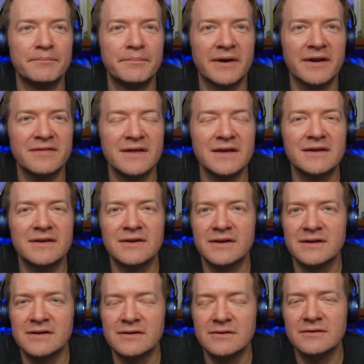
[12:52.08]
I think you
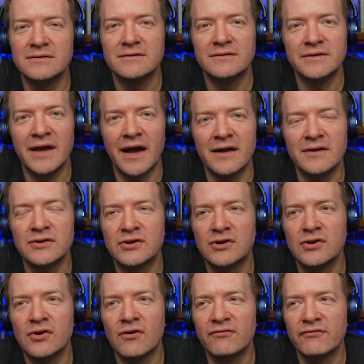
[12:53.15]
can
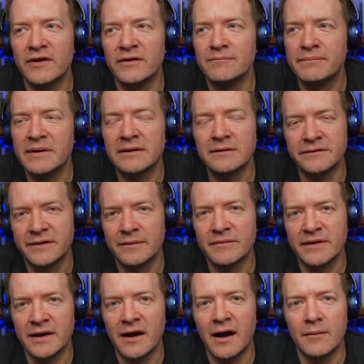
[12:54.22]
often build something
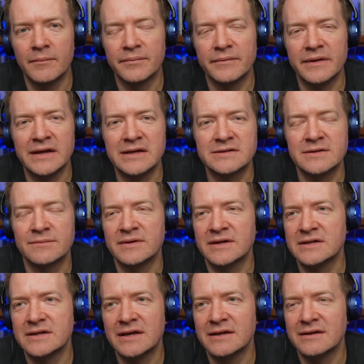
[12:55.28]
up into something
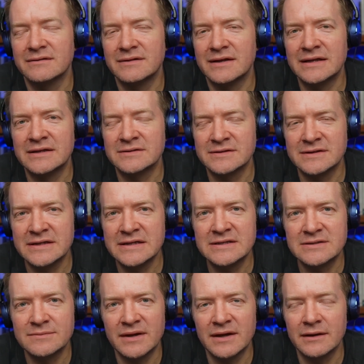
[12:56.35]
it doesn't need to
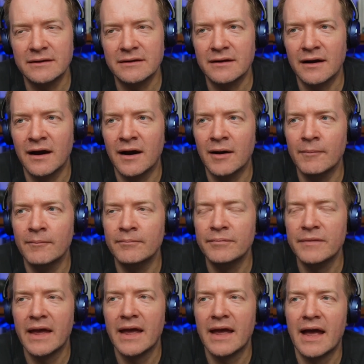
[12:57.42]
be.
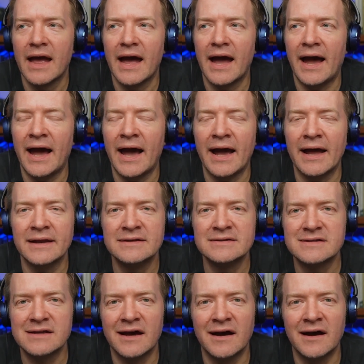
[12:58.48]
And
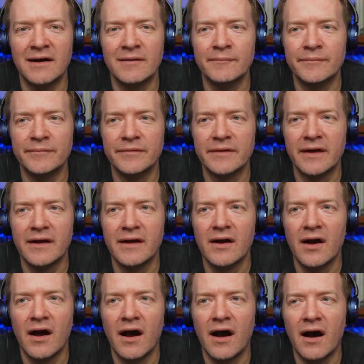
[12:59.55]

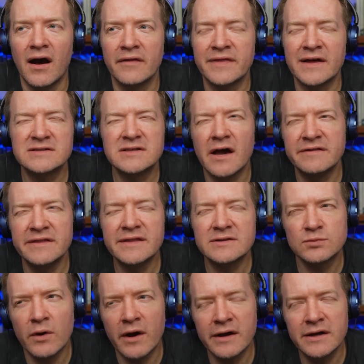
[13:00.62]
I think that's
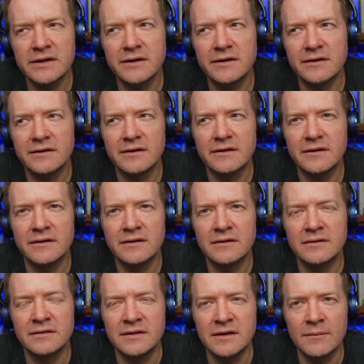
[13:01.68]
why
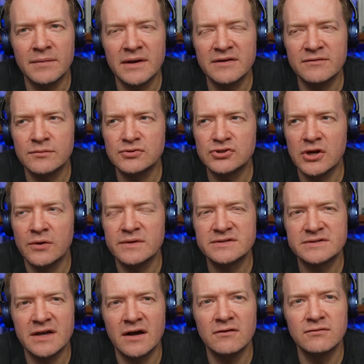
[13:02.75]
the Unbelievable show itself was